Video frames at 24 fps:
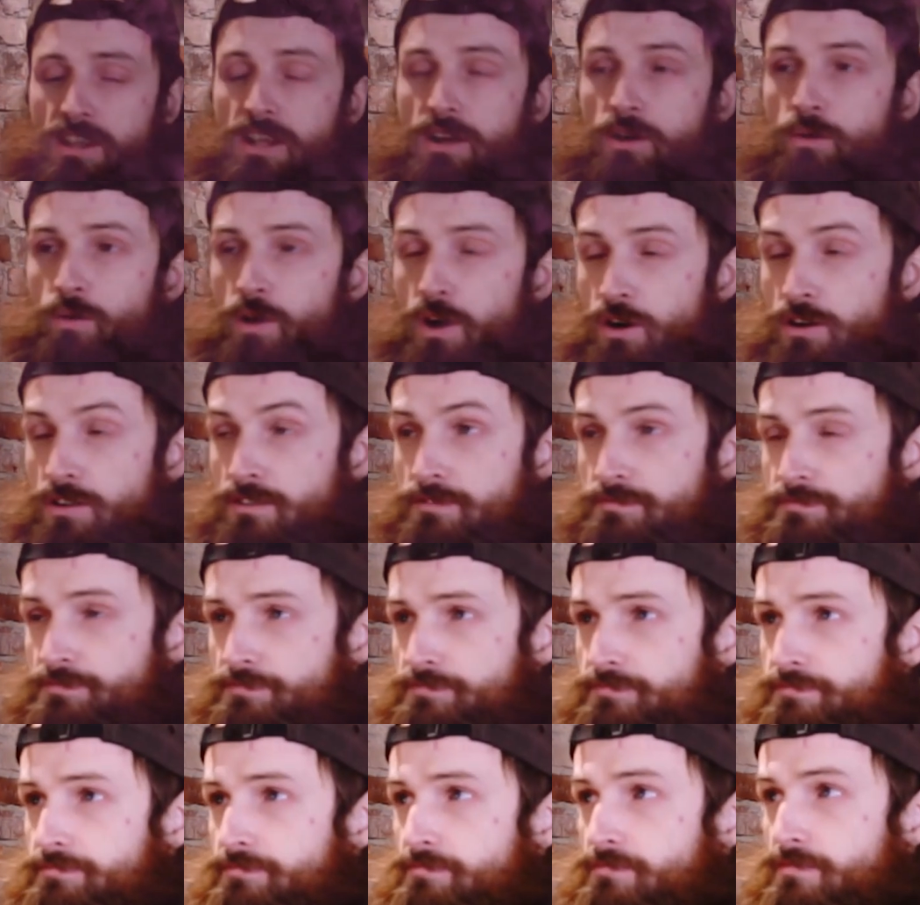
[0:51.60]
Whoa,
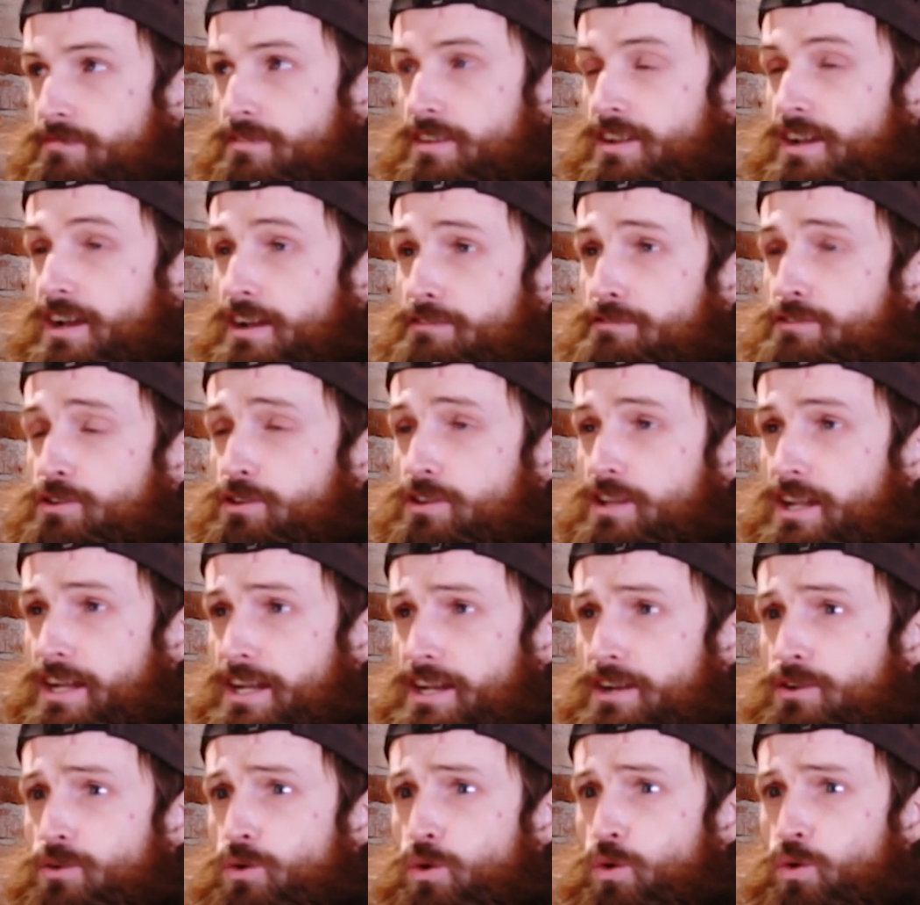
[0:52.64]
I felt like
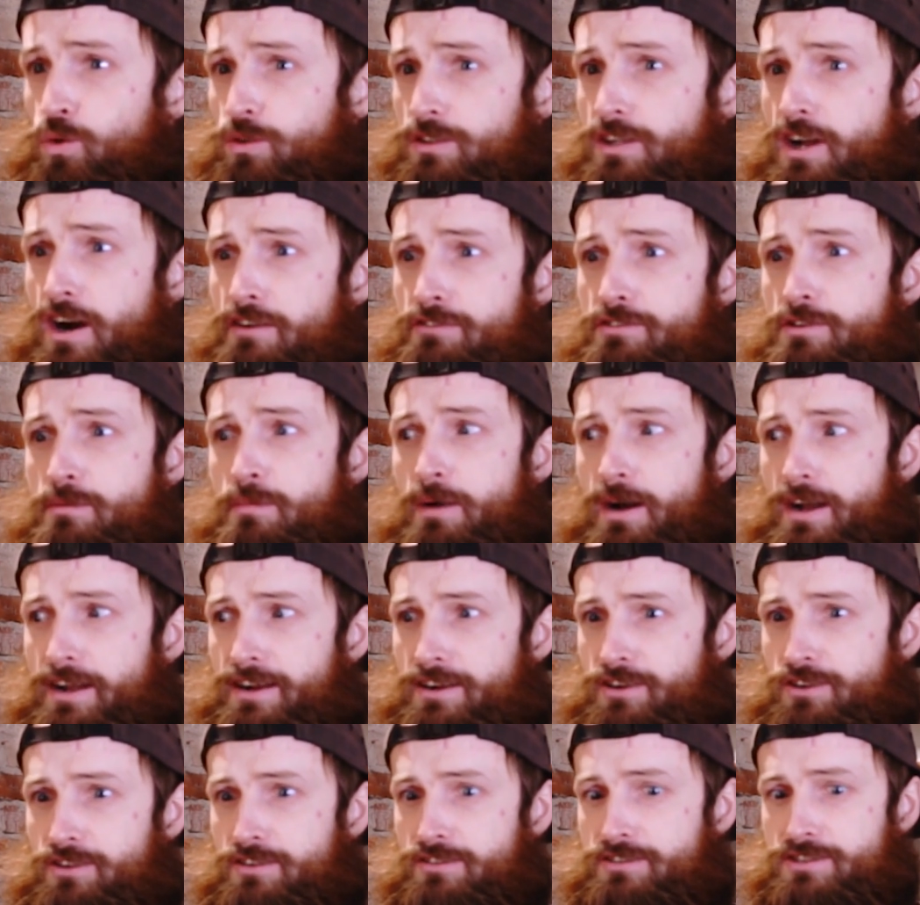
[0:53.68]
an old coffee buyer
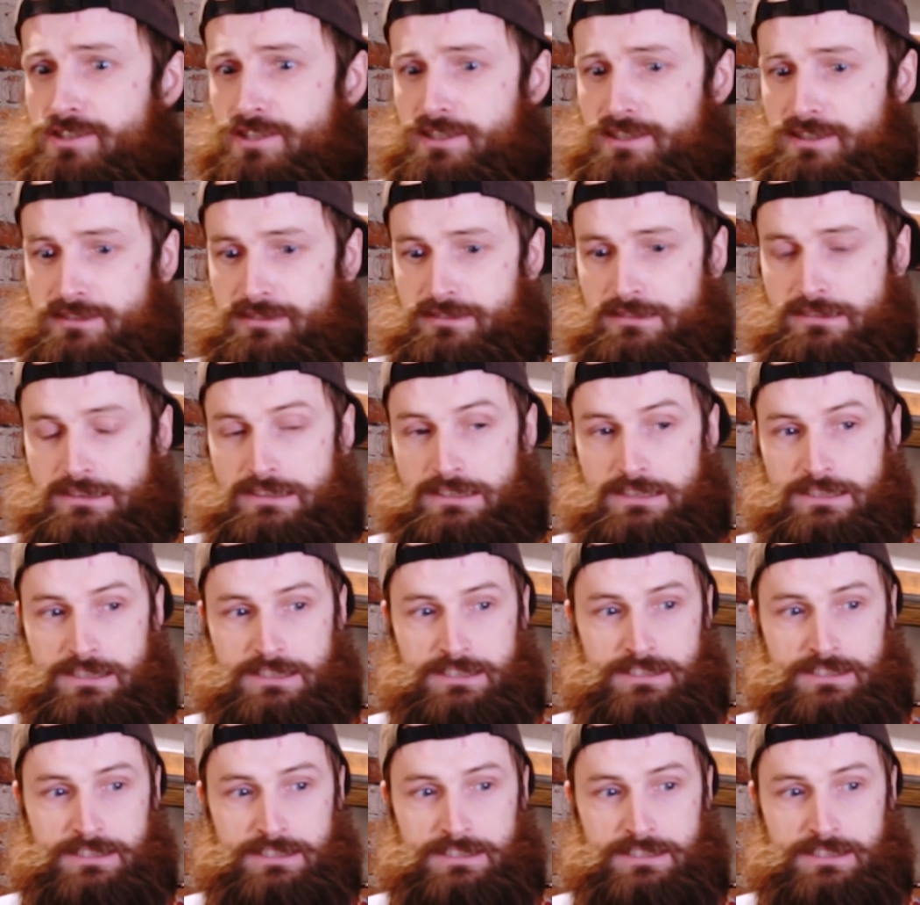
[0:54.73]
all of a sudden.